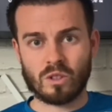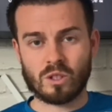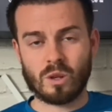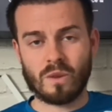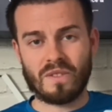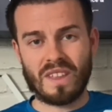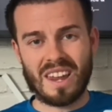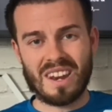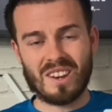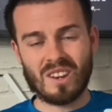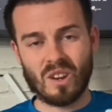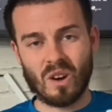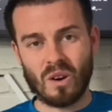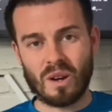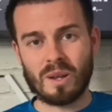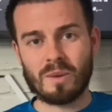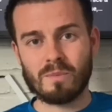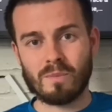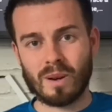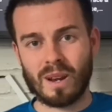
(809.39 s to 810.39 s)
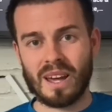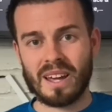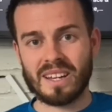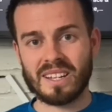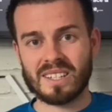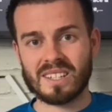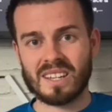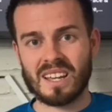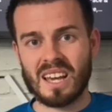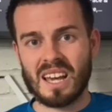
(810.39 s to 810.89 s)
So if they're not in
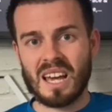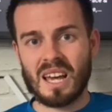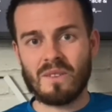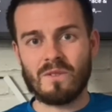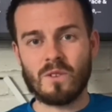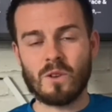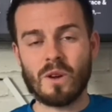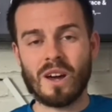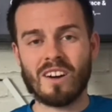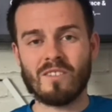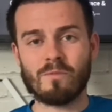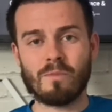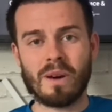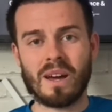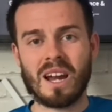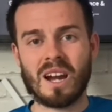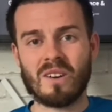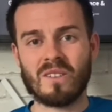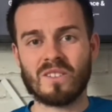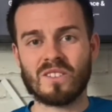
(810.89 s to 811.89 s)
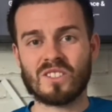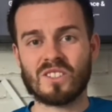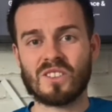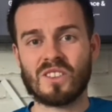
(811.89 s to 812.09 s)
place, if you have parents